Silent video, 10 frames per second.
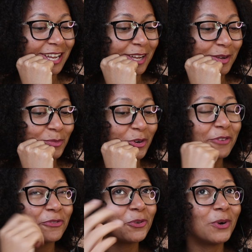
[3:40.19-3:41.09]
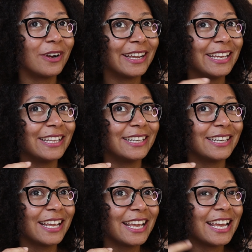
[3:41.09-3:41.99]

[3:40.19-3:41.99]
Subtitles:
But if you are in